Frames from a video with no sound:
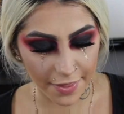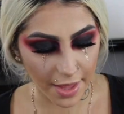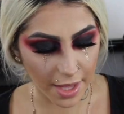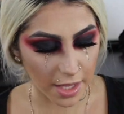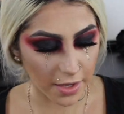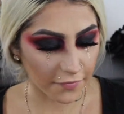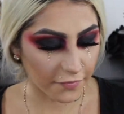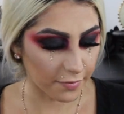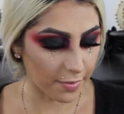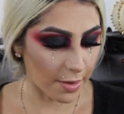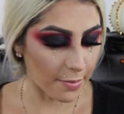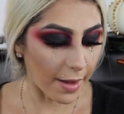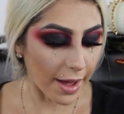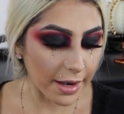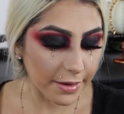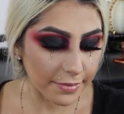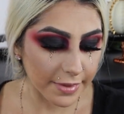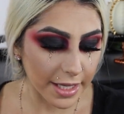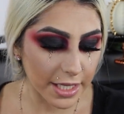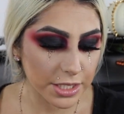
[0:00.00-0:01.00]
then for my
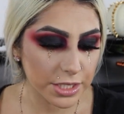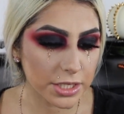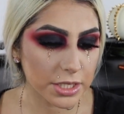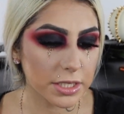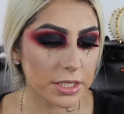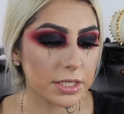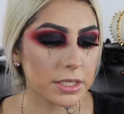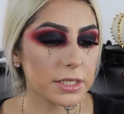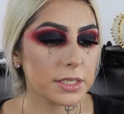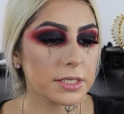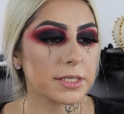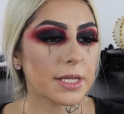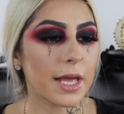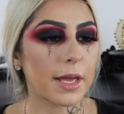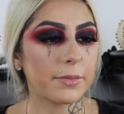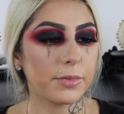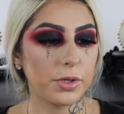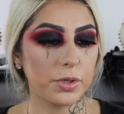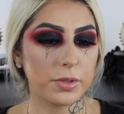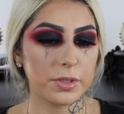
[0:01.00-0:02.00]
bottom lashes, I'm
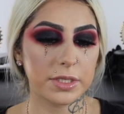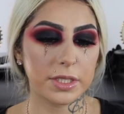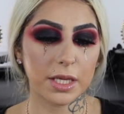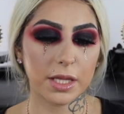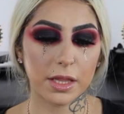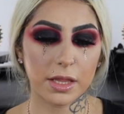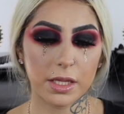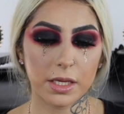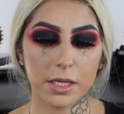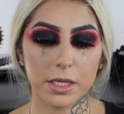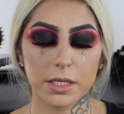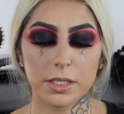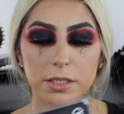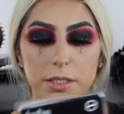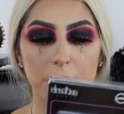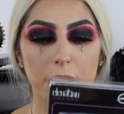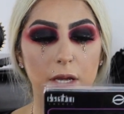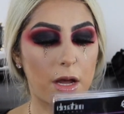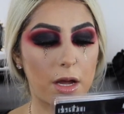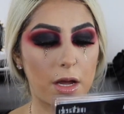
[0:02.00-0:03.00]
using these
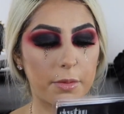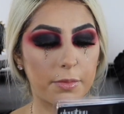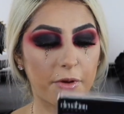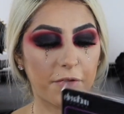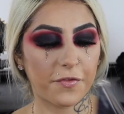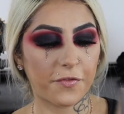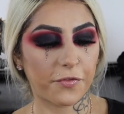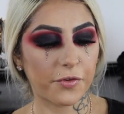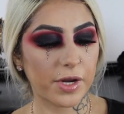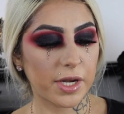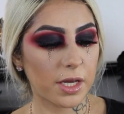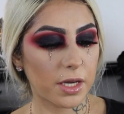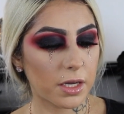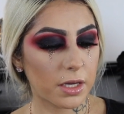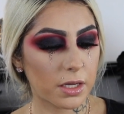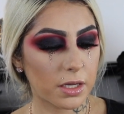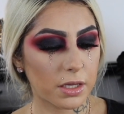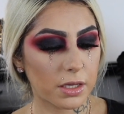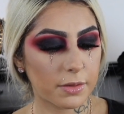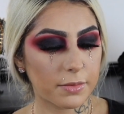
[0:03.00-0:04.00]

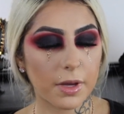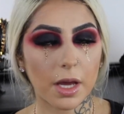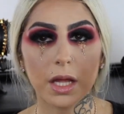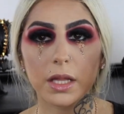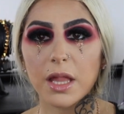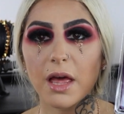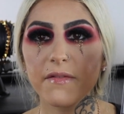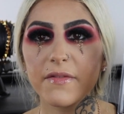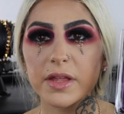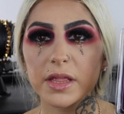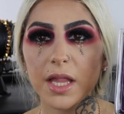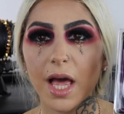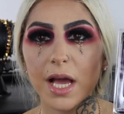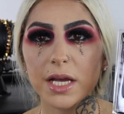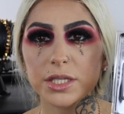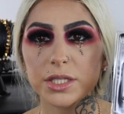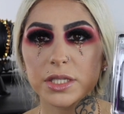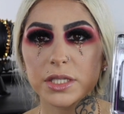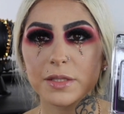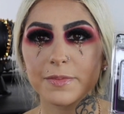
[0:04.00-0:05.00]
Freedom 11
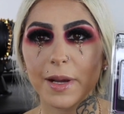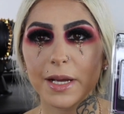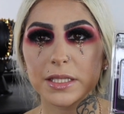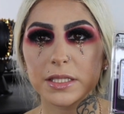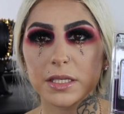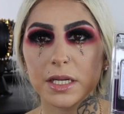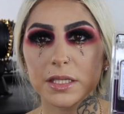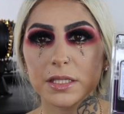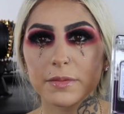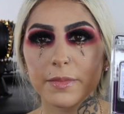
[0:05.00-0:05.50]
lashes by Danessa